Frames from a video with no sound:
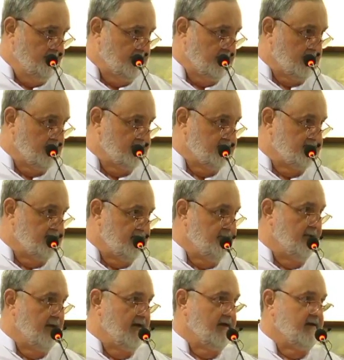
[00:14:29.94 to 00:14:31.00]
Because
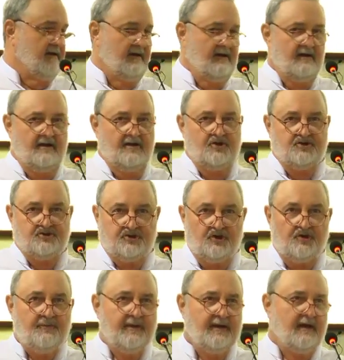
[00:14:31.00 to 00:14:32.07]
CPEC
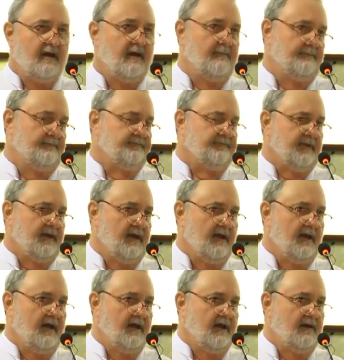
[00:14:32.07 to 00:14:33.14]
should become
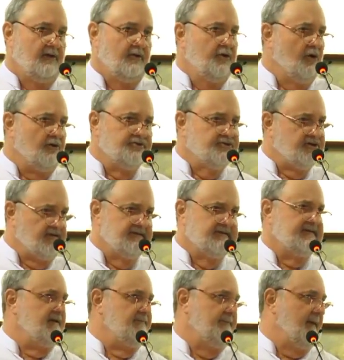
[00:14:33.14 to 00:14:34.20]
not
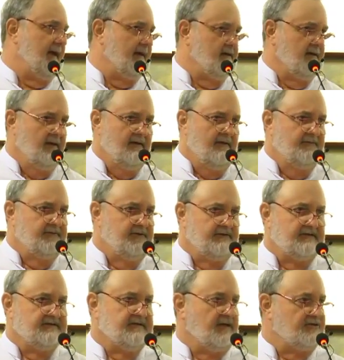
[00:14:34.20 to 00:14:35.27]
just CPEC. There
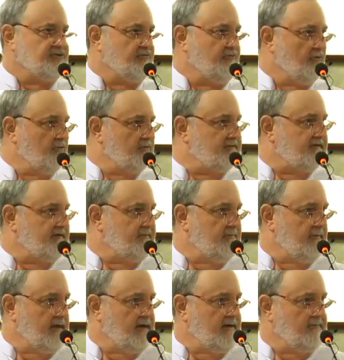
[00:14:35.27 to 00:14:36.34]
are such roads in
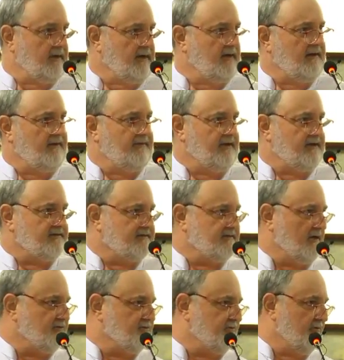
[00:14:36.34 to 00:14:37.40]
Myanmar, there are
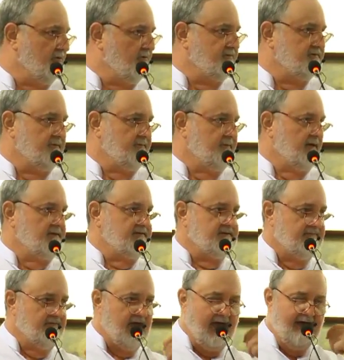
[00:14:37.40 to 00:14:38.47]
such roads in parts
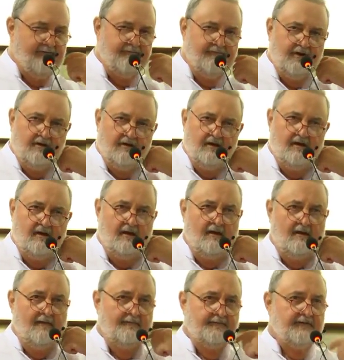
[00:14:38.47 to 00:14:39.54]
of Africa,
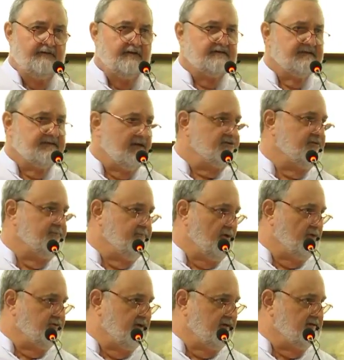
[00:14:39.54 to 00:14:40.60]
there are such
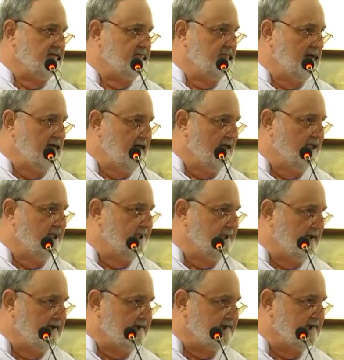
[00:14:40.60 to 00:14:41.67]
projects in many other
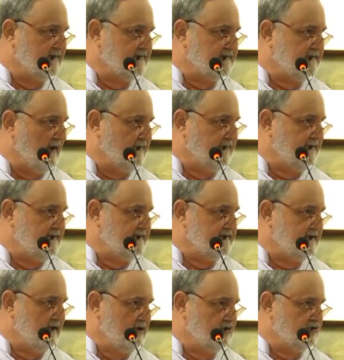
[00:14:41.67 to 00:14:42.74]
parts of
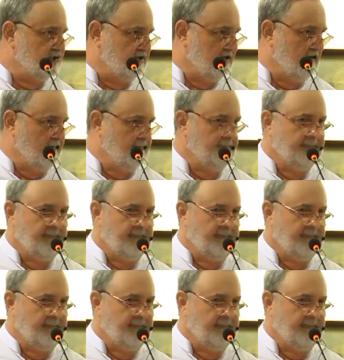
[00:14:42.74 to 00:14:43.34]
Southeast Asia.